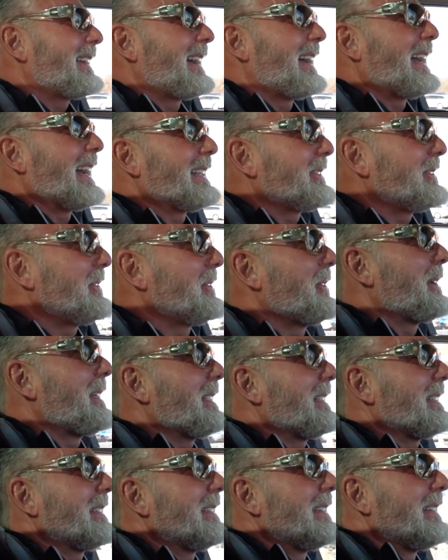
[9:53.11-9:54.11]
I had to do it.
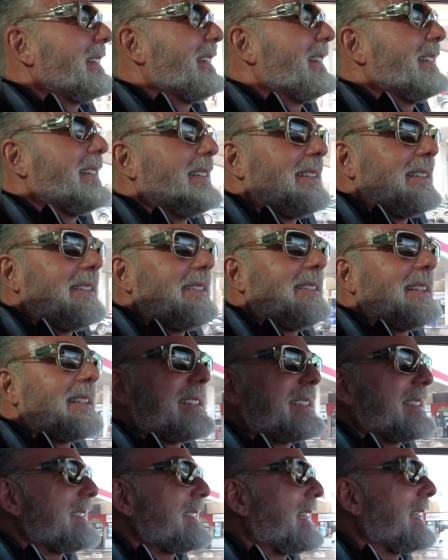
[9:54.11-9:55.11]

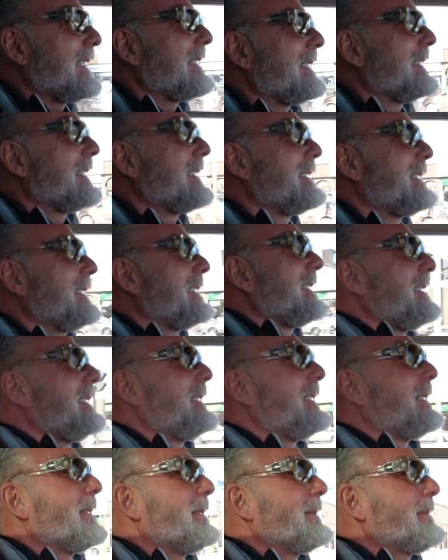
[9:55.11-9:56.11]
This is it, you
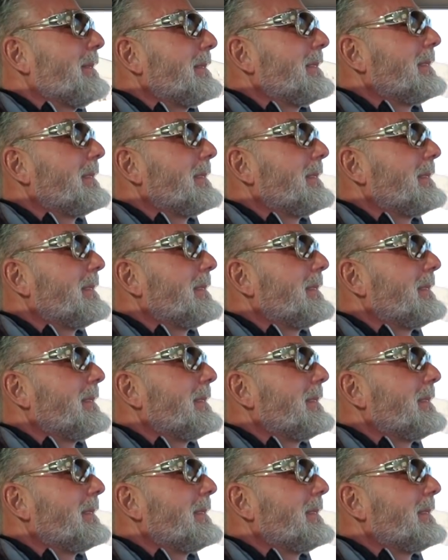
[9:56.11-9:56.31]
know?